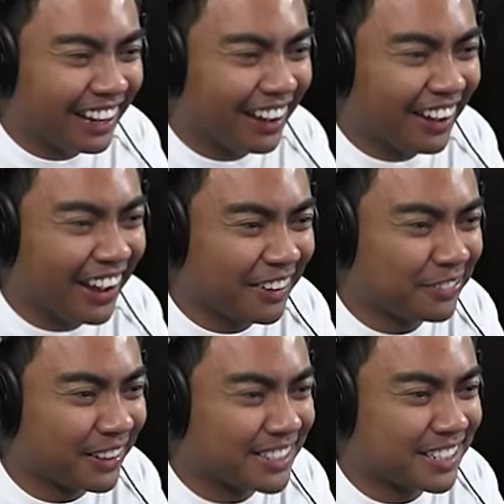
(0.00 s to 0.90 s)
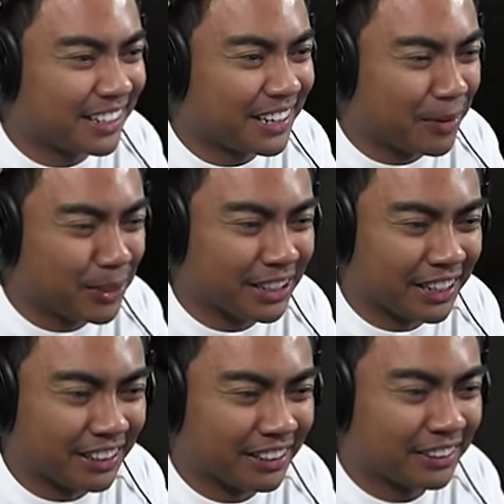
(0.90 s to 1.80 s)
I feel like it's gonna get me
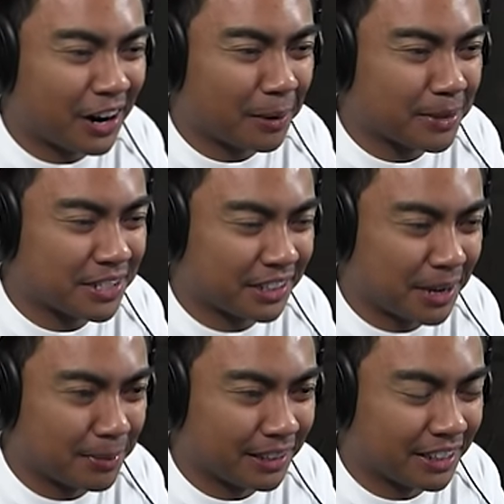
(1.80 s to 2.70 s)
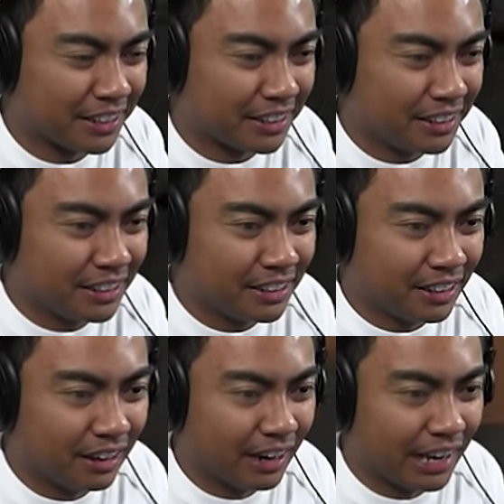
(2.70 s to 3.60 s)
later. Karma's gonna get me later.
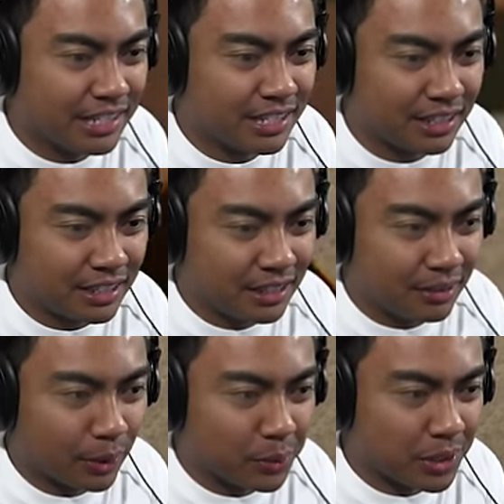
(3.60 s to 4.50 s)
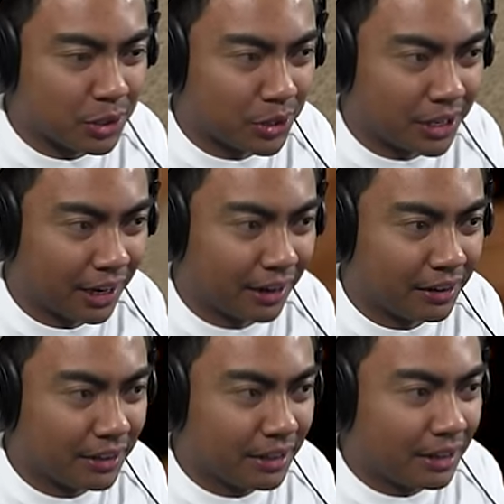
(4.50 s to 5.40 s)
Alright. What are we doing here?
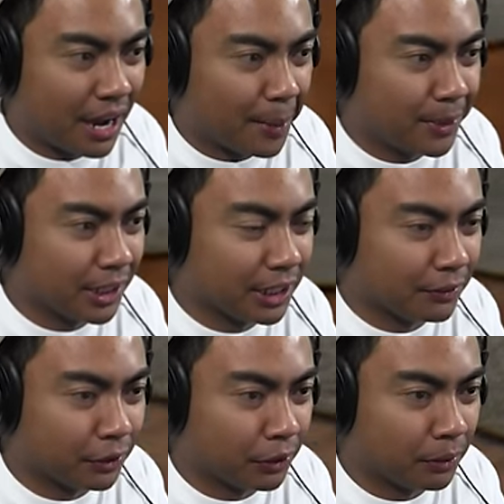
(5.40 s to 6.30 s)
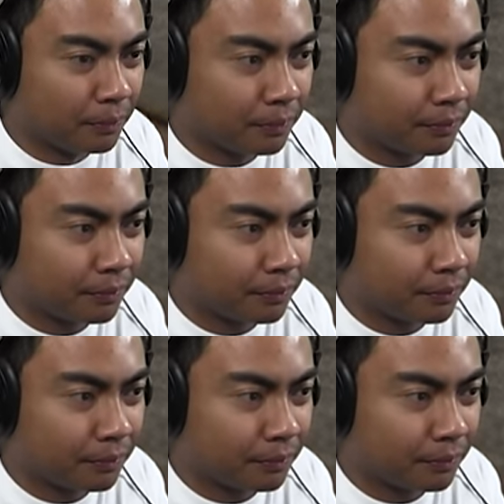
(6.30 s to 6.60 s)
I'm in the living room.